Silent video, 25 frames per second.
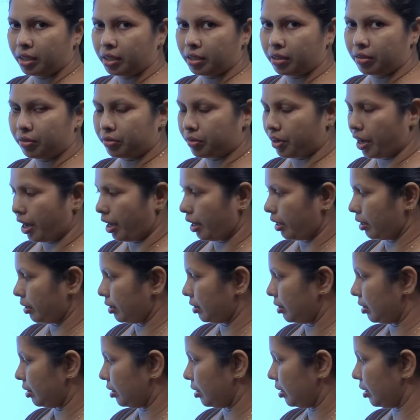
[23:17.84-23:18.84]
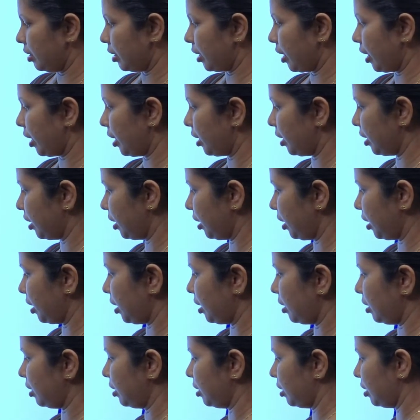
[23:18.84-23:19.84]
rang. Again
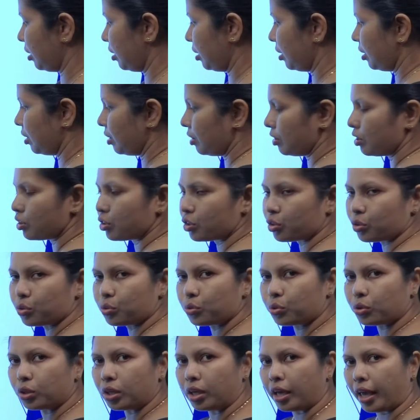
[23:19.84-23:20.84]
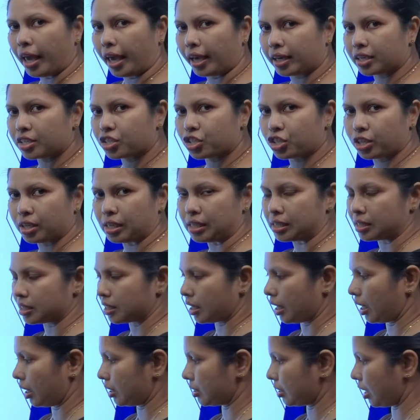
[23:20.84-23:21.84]
here two actions
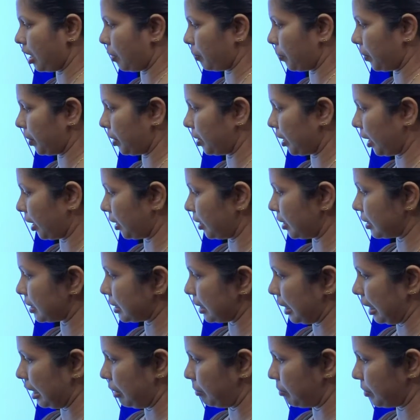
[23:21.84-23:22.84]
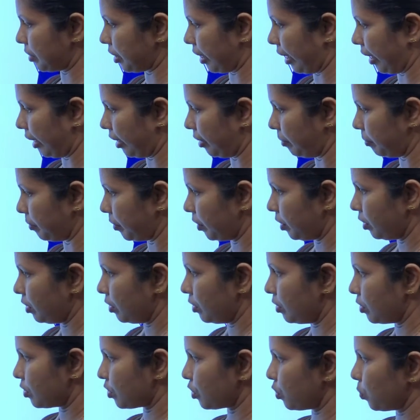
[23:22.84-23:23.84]
has happened at the same time.
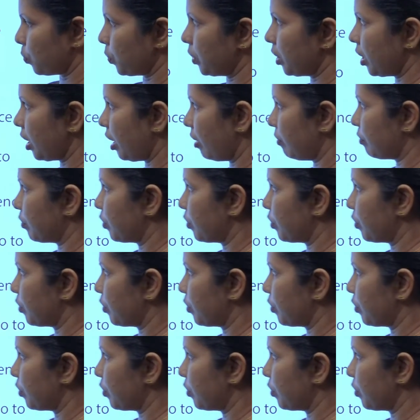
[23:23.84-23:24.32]
So we have